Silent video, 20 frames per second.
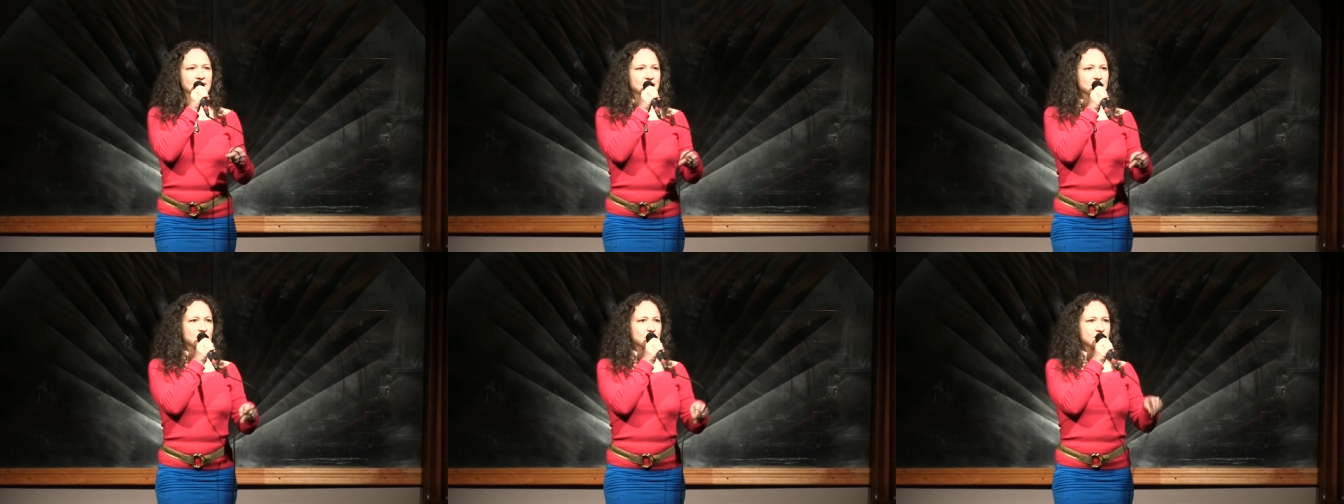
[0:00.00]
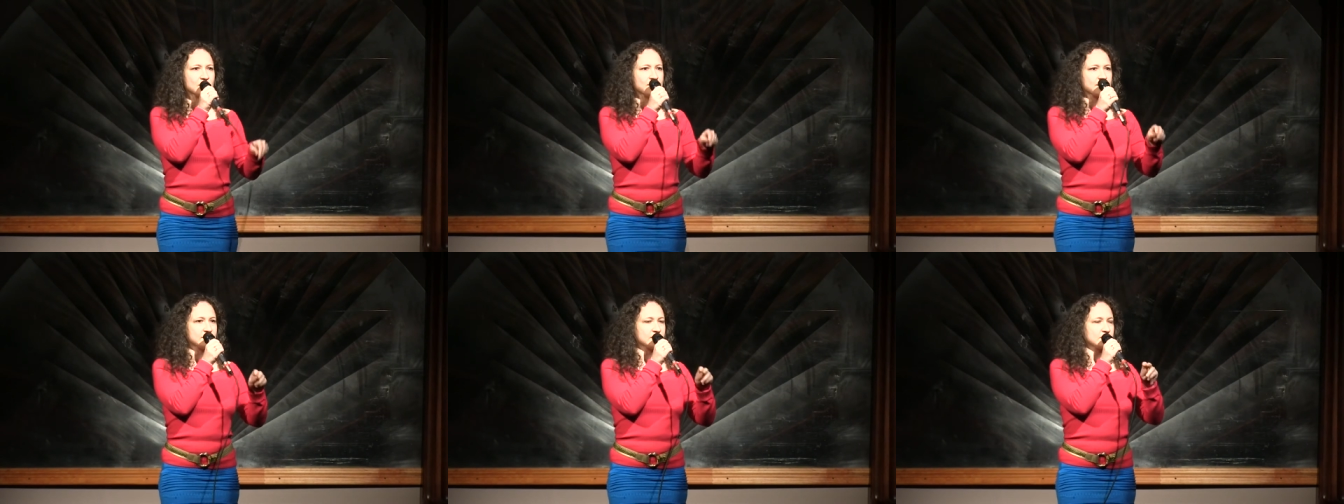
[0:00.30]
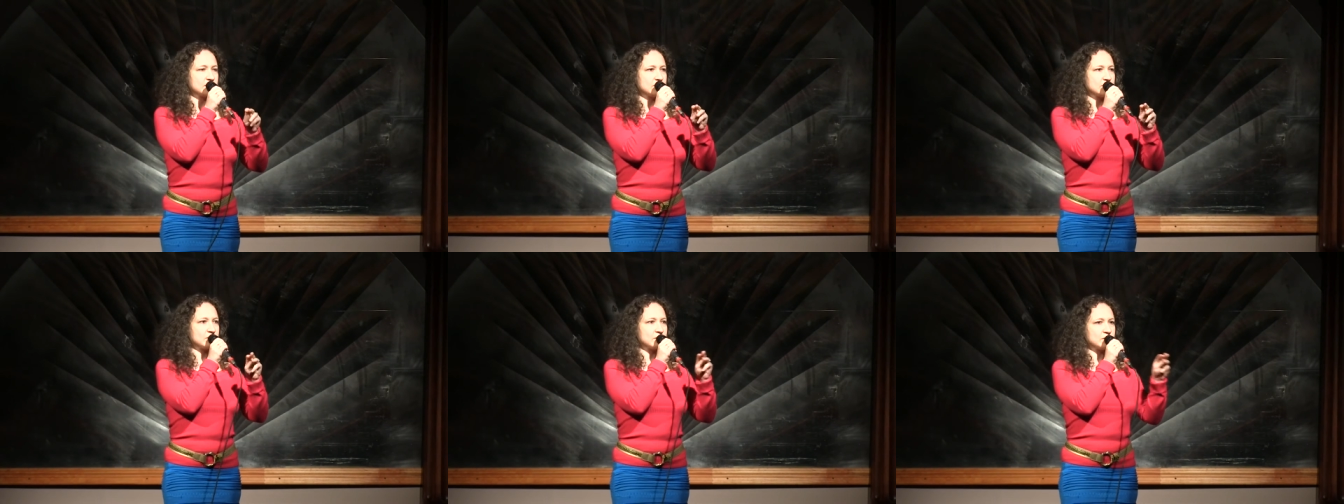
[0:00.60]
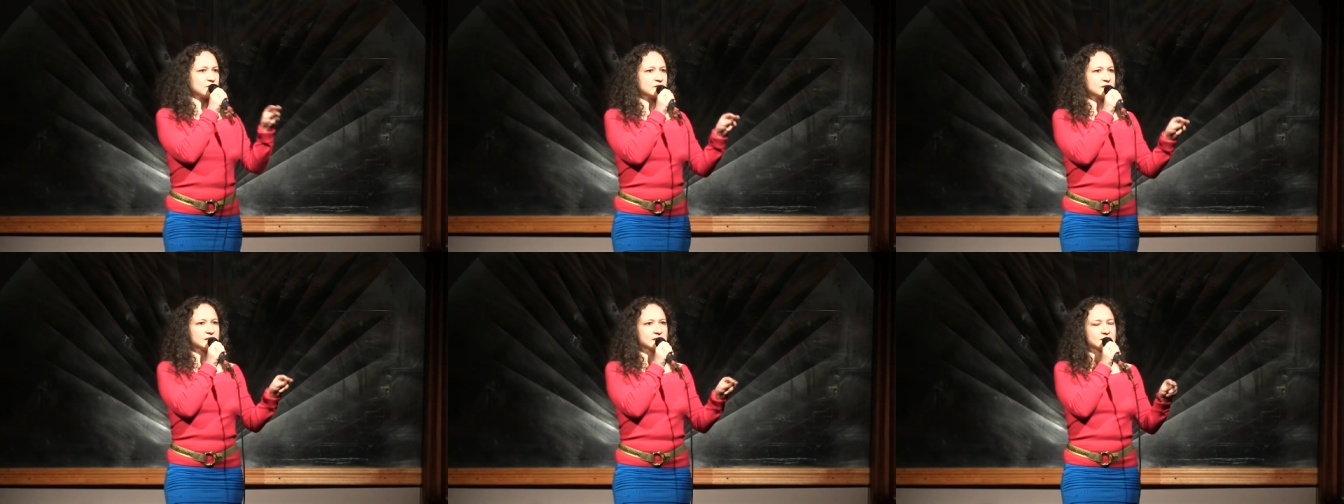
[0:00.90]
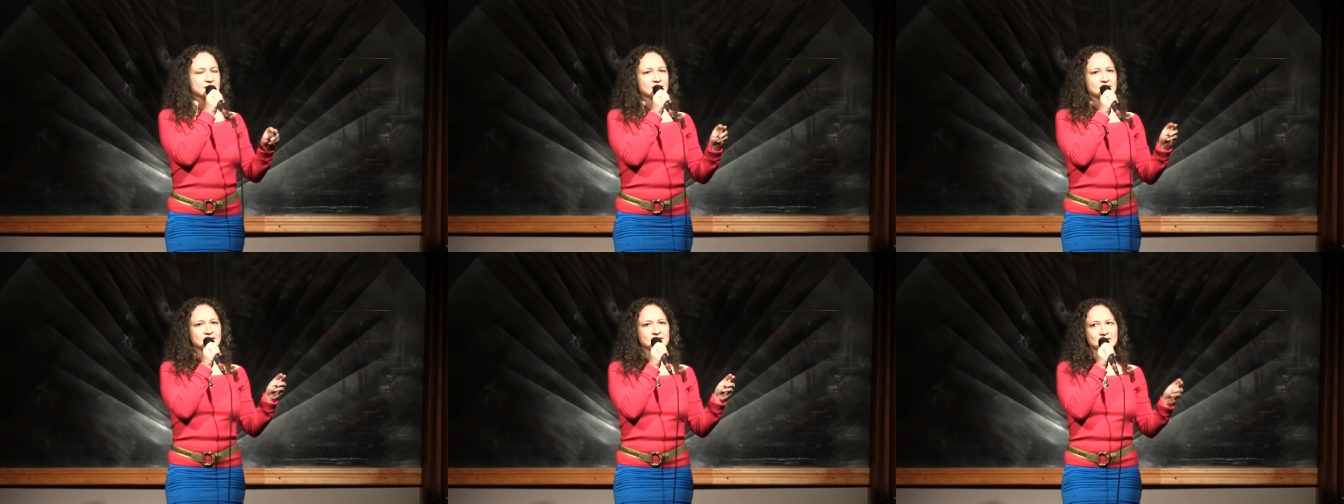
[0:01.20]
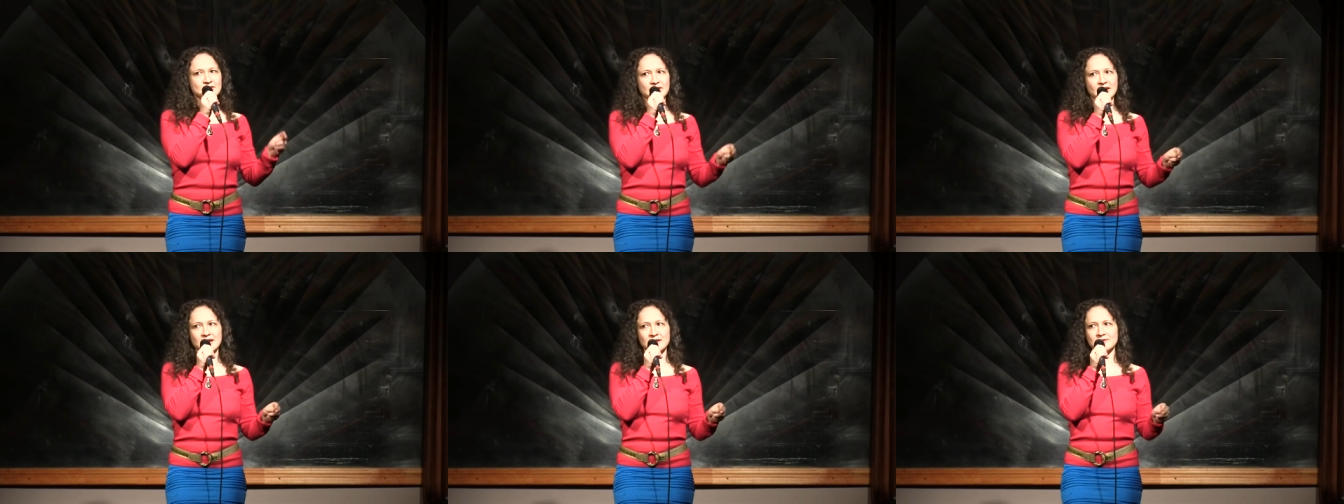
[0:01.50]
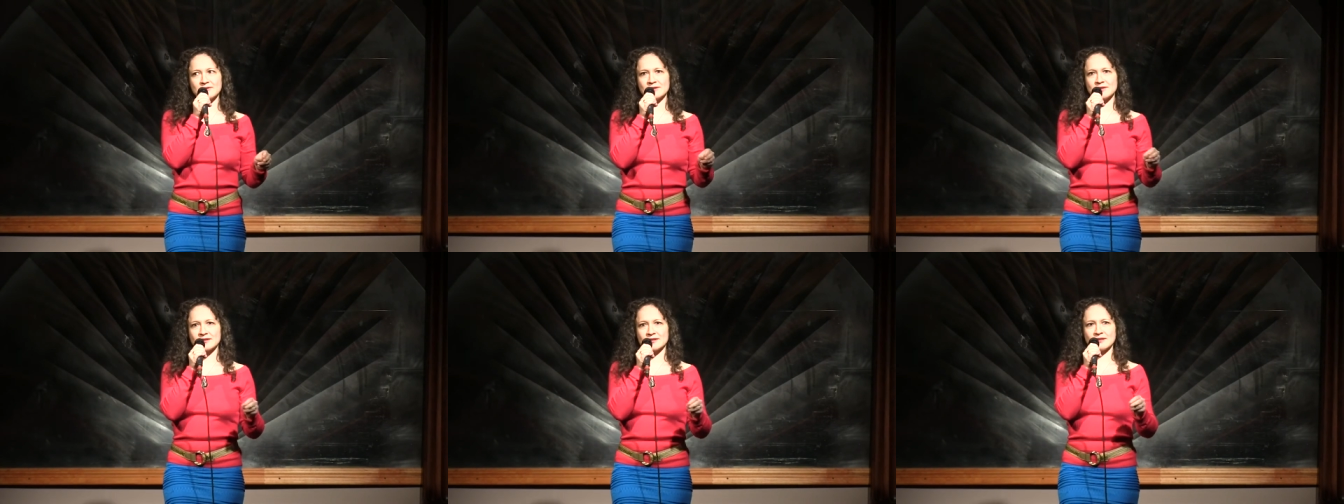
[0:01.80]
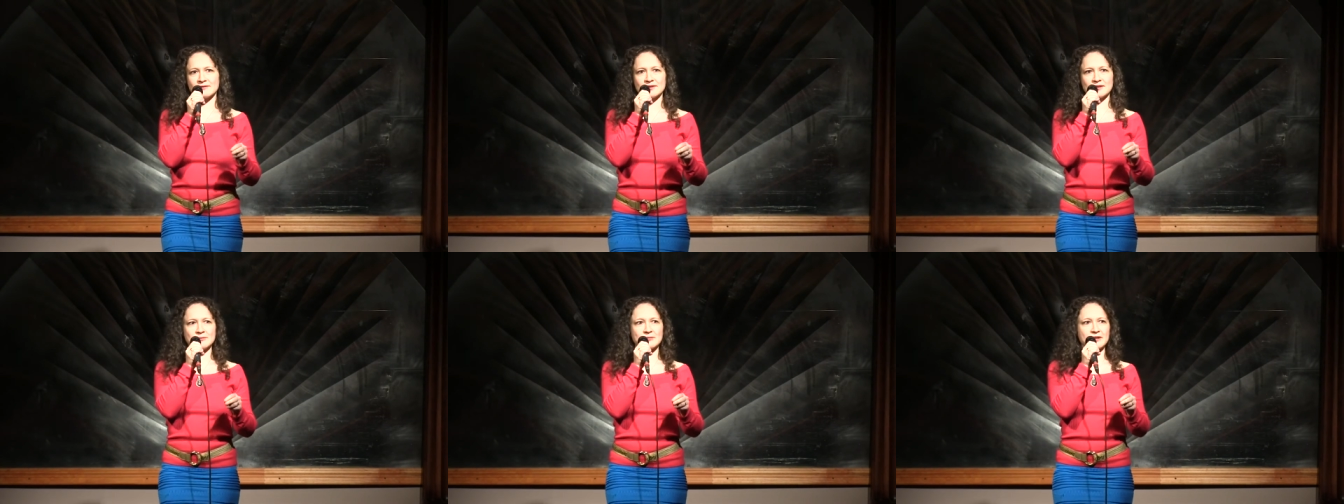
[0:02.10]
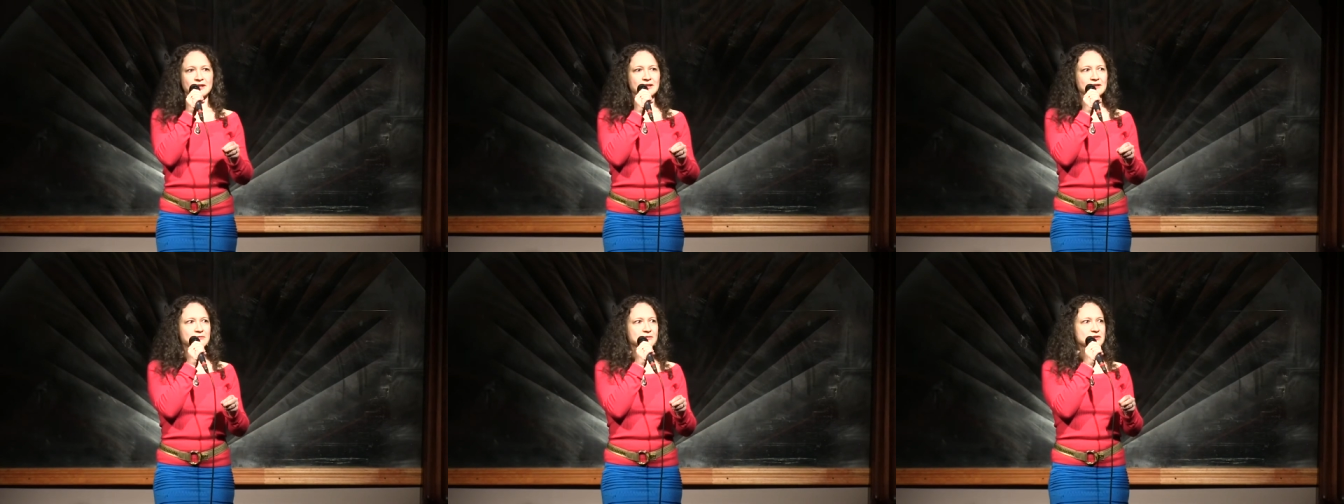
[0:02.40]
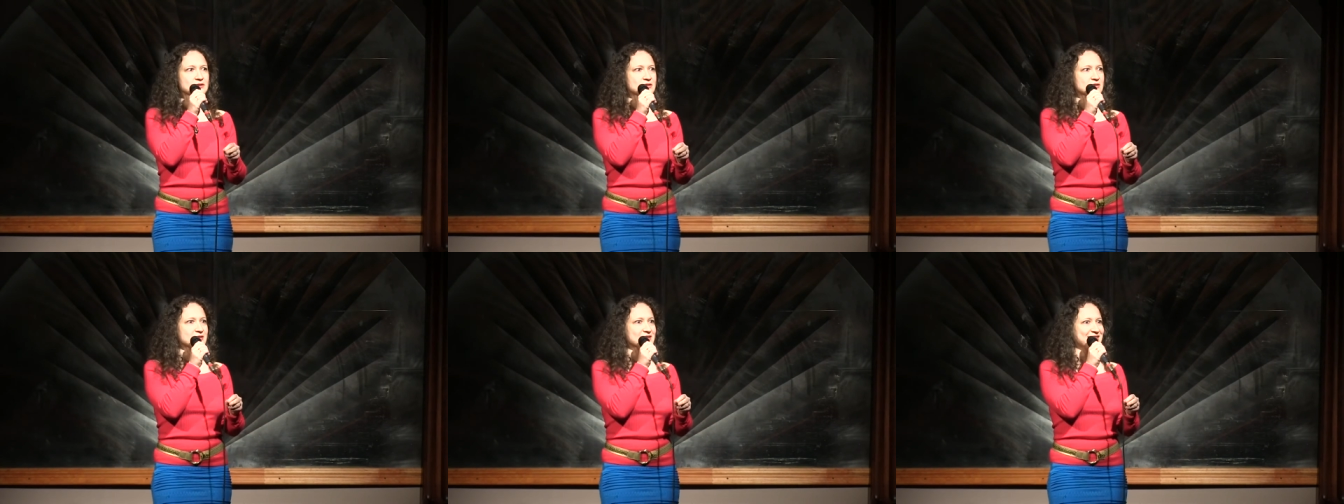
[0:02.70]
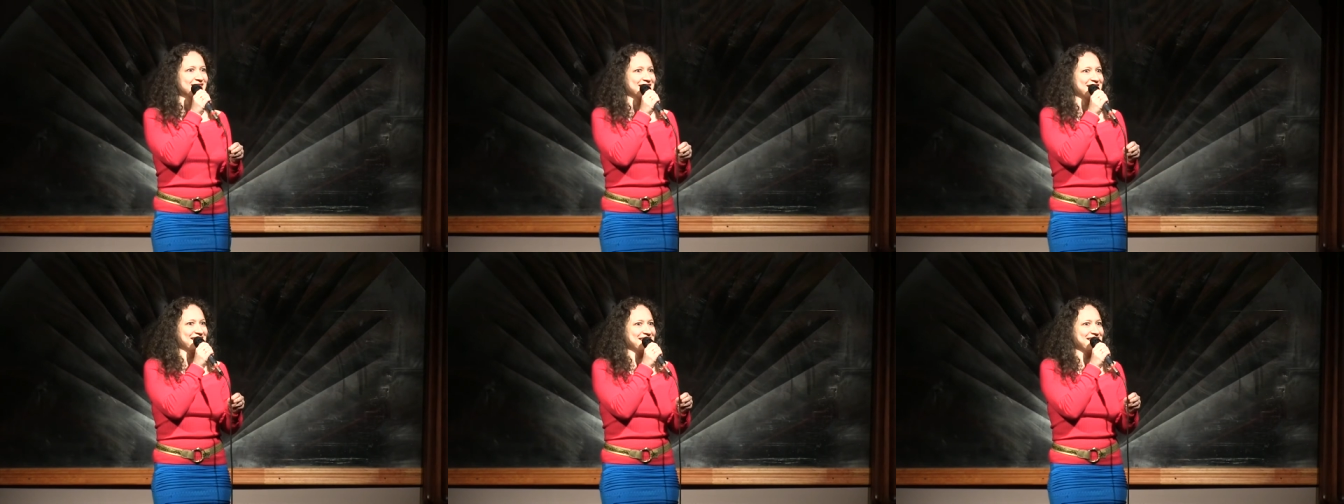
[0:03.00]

like, all the cooks and drivers, everybody was just